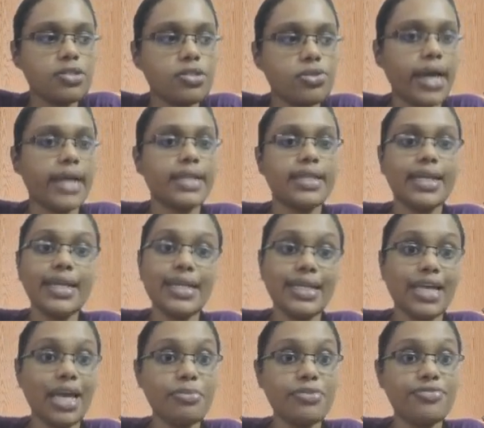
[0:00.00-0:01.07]
So at that
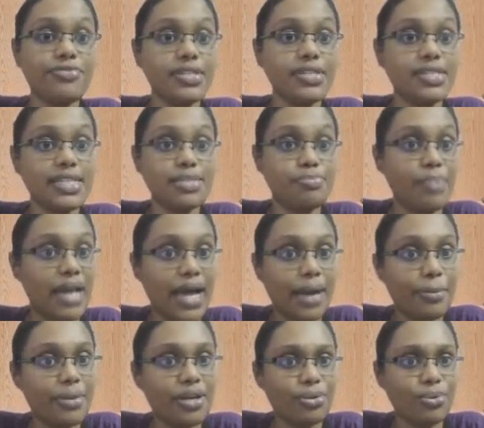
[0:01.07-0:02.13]
time, if we just
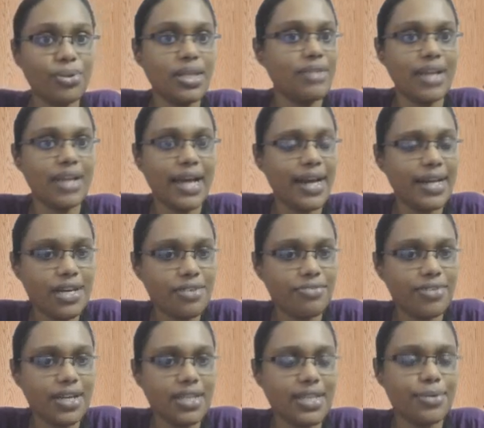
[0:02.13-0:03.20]
blabber, no, they will
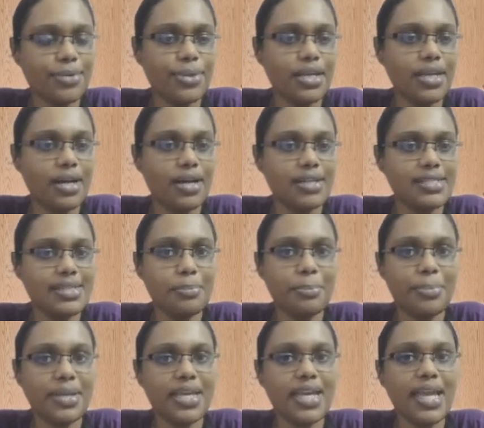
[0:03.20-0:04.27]
identify that we are
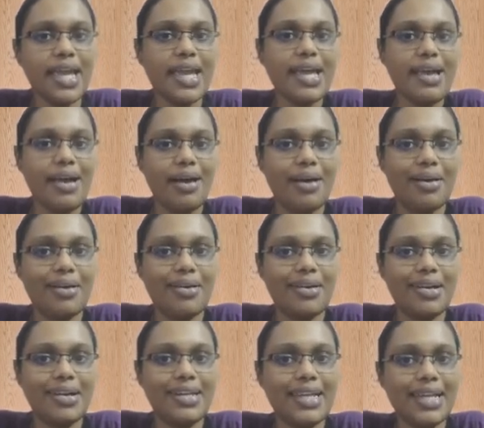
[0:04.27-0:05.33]
simply
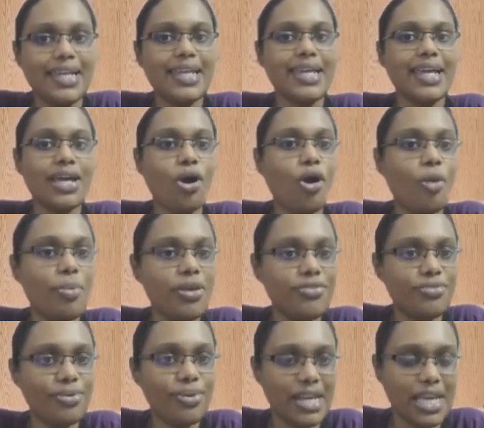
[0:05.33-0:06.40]
telling a hobby
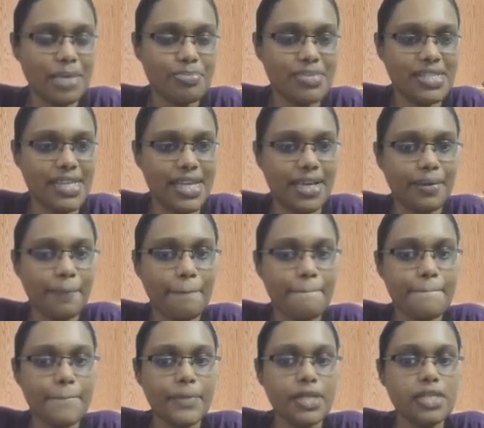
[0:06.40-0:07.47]
for namesake.
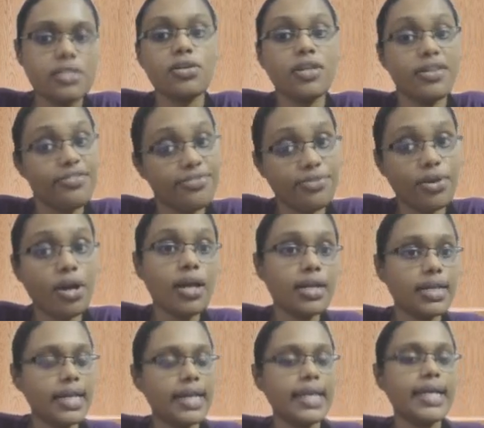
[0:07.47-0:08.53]
So if you
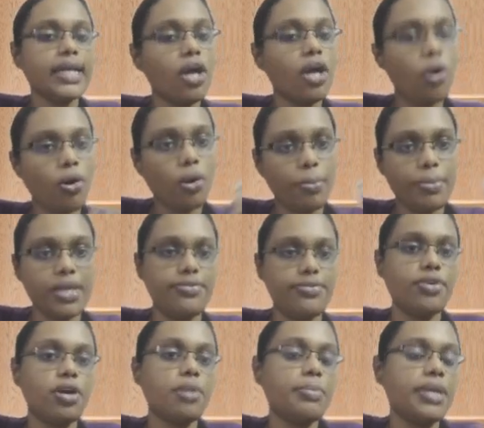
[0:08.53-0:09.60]
are telling a hobby,
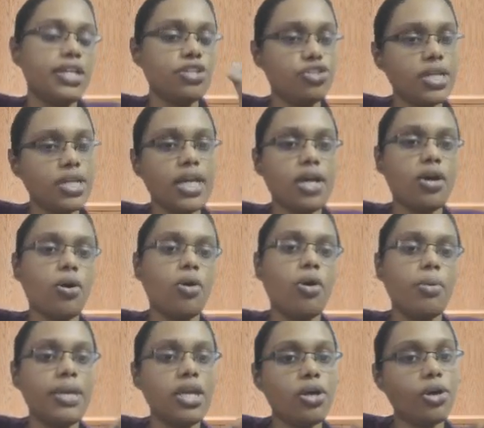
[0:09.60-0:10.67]
if you are mentioning a
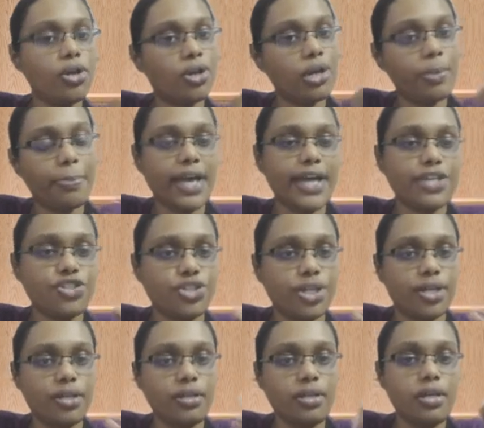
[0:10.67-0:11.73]
hobby or your
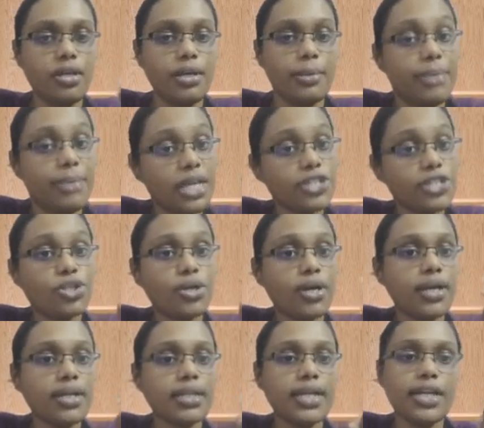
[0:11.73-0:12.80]
passion, be
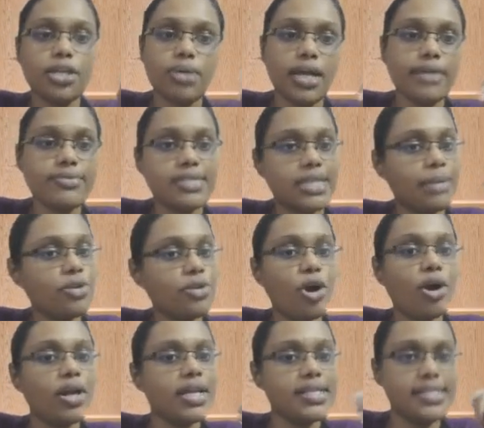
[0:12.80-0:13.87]
sure that you have some
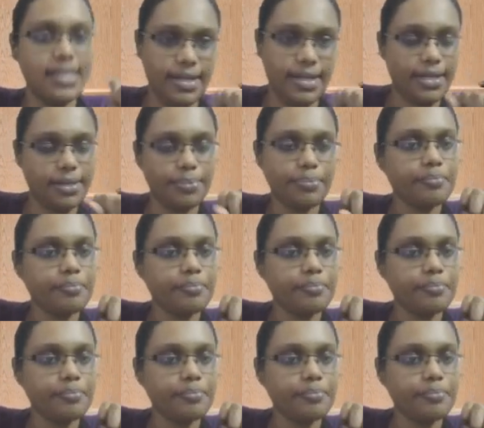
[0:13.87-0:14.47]
knowledge in it.